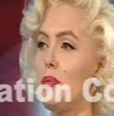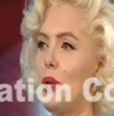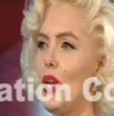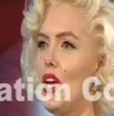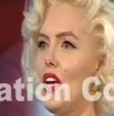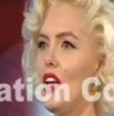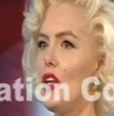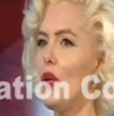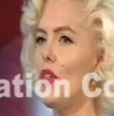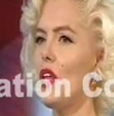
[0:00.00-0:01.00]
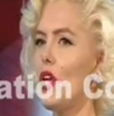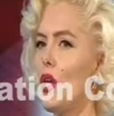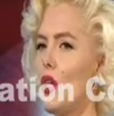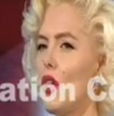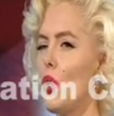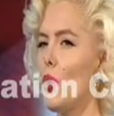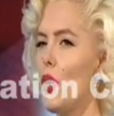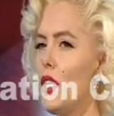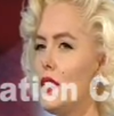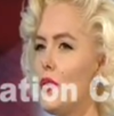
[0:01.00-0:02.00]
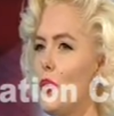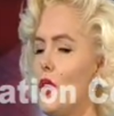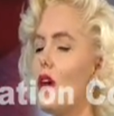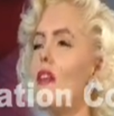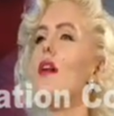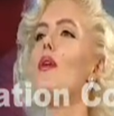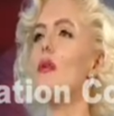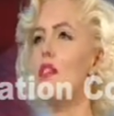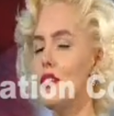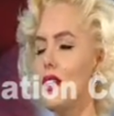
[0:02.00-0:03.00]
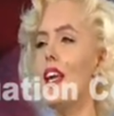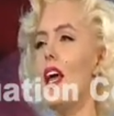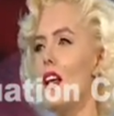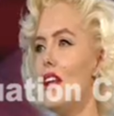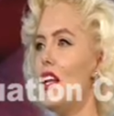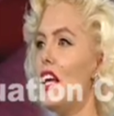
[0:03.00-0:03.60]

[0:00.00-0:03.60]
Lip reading: but you'll think, why is everyone? Oh, I get it.